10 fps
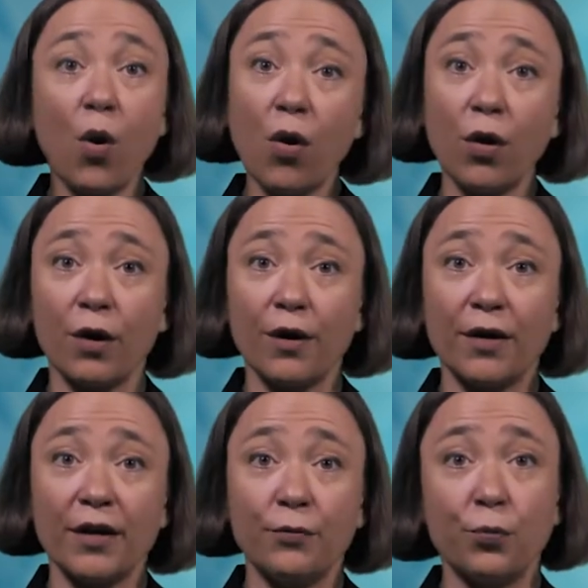
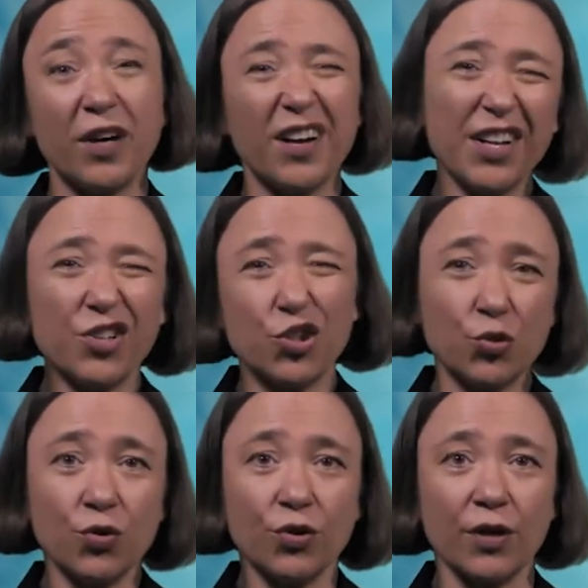Or, if we're
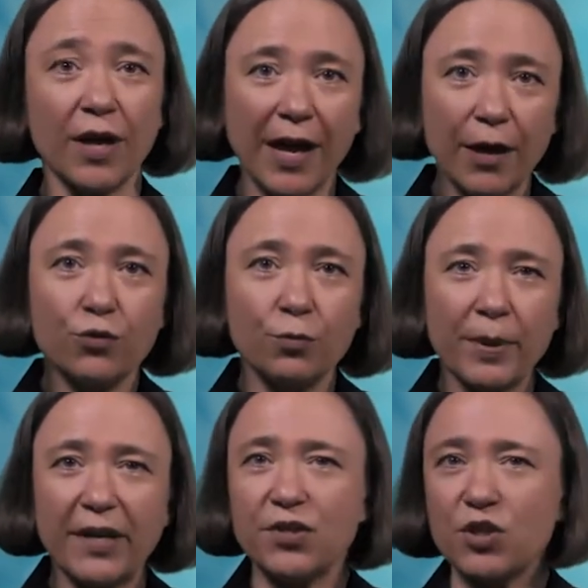unsure how to
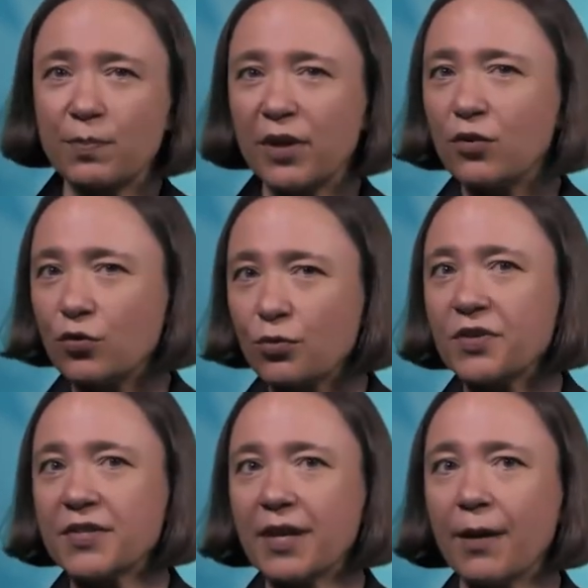best split
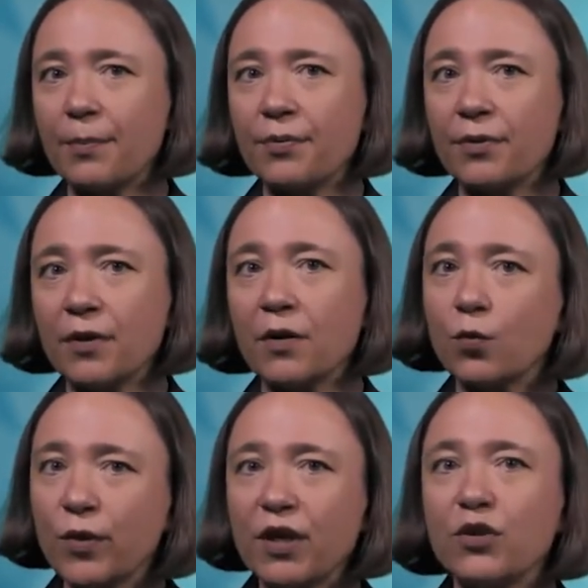tourists up,
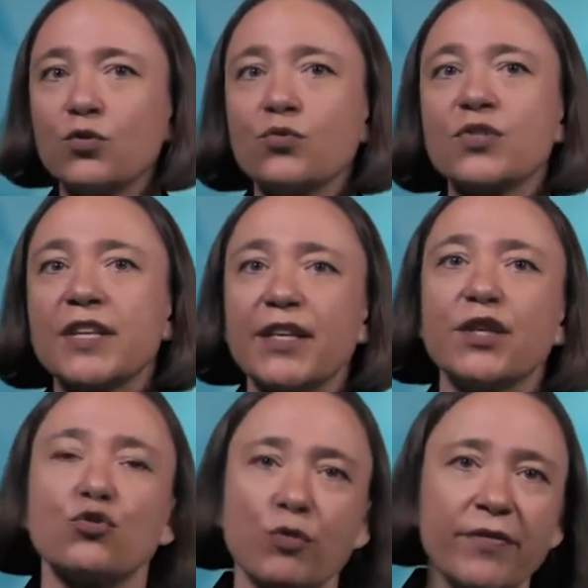we can use
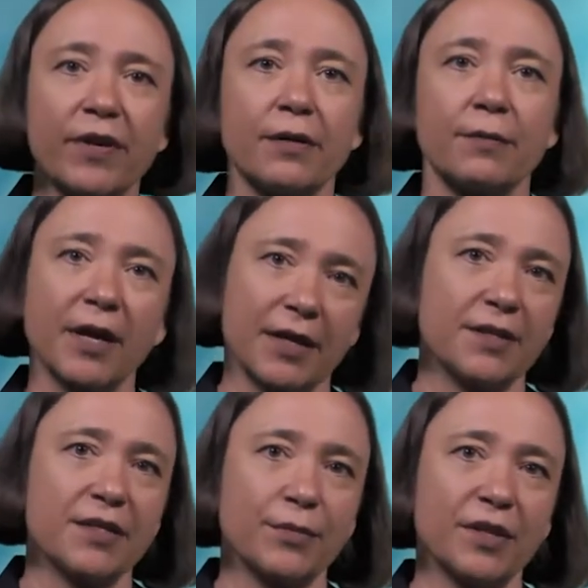data-driven
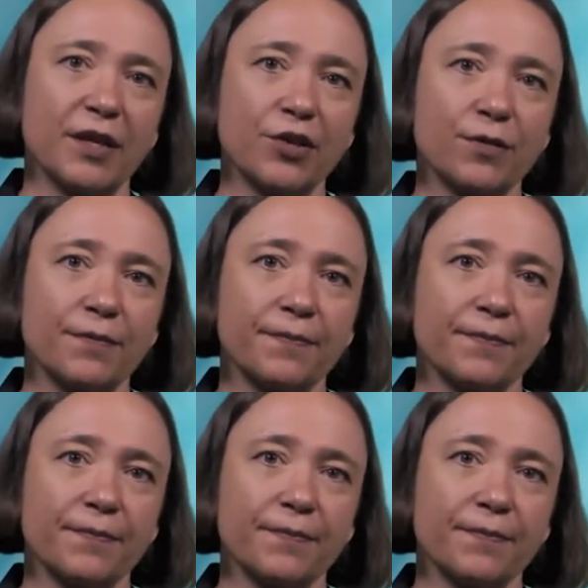market segmentation.